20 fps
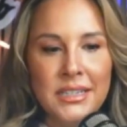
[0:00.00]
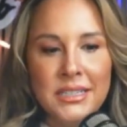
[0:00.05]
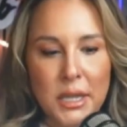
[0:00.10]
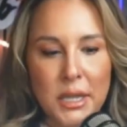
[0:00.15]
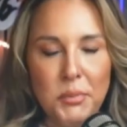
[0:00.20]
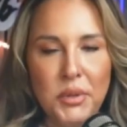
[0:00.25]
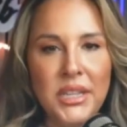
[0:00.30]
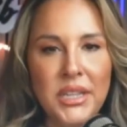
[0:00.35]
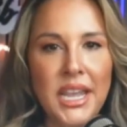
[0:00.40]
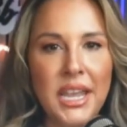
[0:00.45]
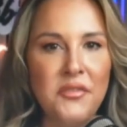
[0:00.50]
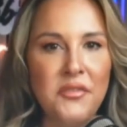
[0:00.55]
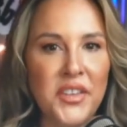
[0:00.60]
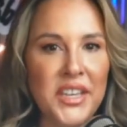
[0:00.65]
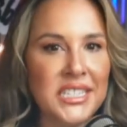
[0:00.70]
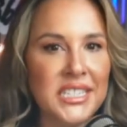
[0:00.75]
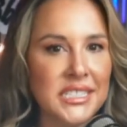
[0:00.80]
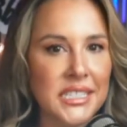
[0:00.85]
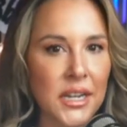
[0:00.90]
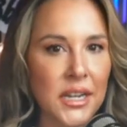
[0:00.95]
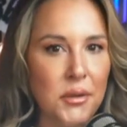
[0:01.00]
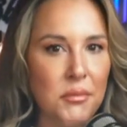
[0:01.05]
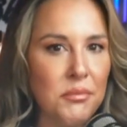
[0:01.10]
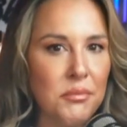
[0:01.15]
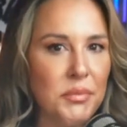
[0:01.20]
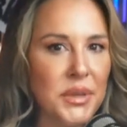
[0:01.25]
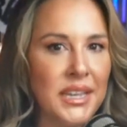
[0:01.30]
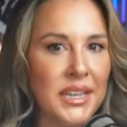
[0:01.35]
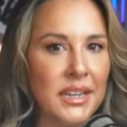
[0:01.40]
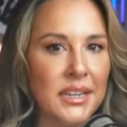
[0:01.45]
to play victim
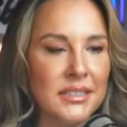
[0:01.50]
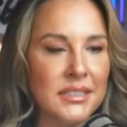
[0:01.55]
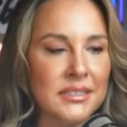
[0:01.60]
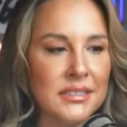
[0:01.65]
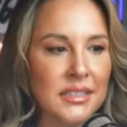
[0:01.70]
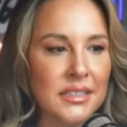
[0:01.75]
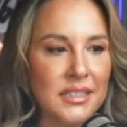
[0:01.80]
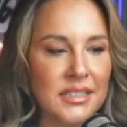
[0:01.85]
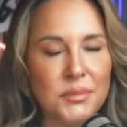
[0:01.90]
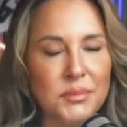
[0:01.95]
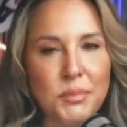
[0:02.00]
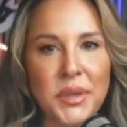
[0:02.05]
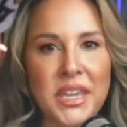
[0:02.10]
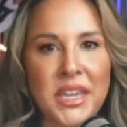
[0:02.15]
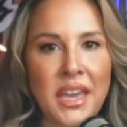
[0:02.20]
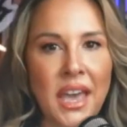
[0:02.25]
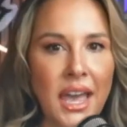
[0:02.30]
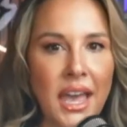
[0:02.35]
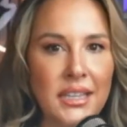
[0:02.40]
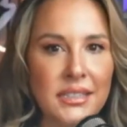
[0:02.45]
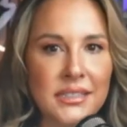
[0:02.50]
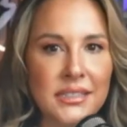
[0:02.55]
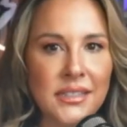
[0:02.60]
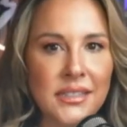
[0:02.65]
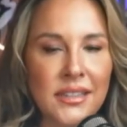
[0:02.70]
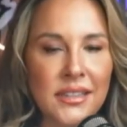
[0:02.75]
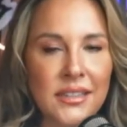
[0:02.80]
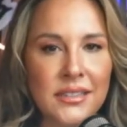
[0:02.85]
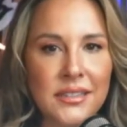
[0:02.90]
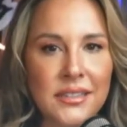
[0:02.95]
because it's BS.
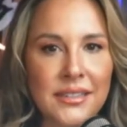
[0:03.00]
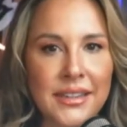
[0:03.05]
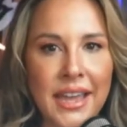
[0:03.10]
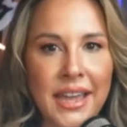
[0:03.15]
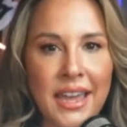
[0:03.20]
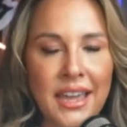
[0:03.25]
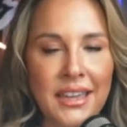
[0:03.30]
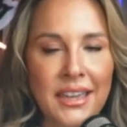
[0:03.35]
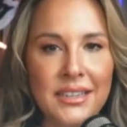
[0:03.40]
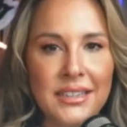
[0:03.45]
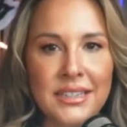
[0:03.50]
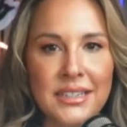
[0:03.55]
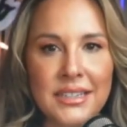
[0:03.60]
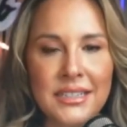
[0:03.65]
Okay.